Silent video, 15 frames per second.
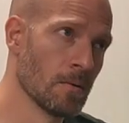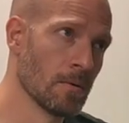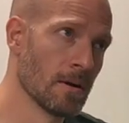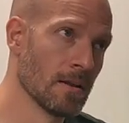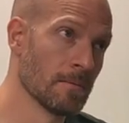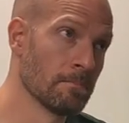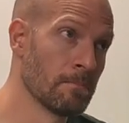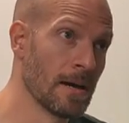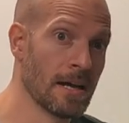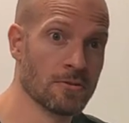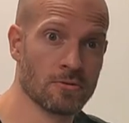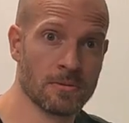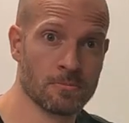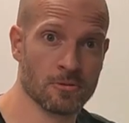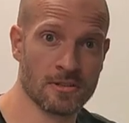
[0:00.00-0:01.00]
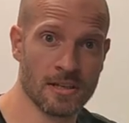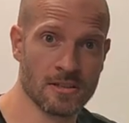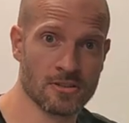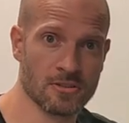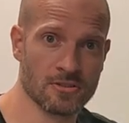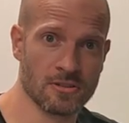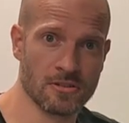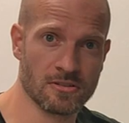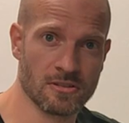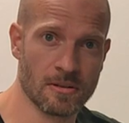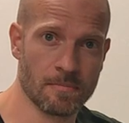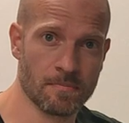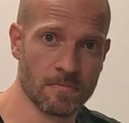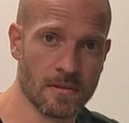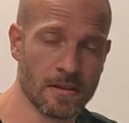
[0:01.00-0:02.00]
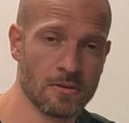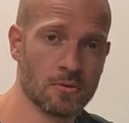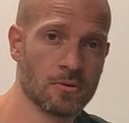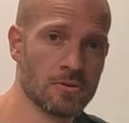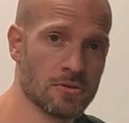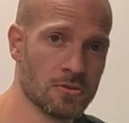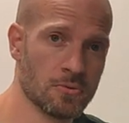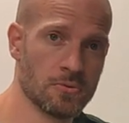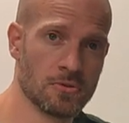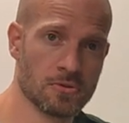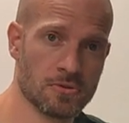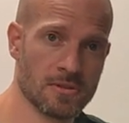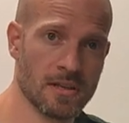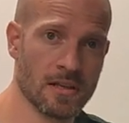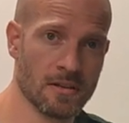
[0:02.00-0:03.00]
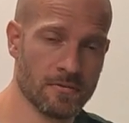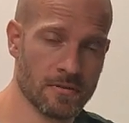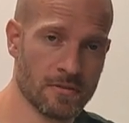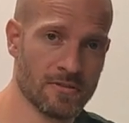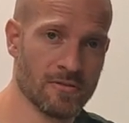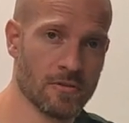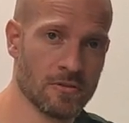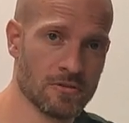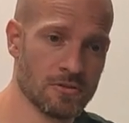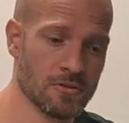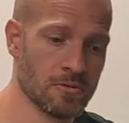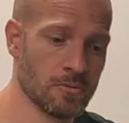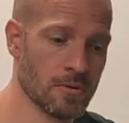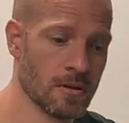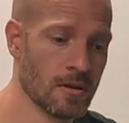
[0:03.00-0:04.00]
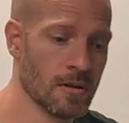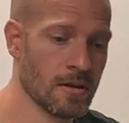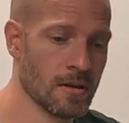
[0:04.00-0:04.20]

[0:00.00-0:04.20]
well, battery protection system, and you can choose yourself if you want to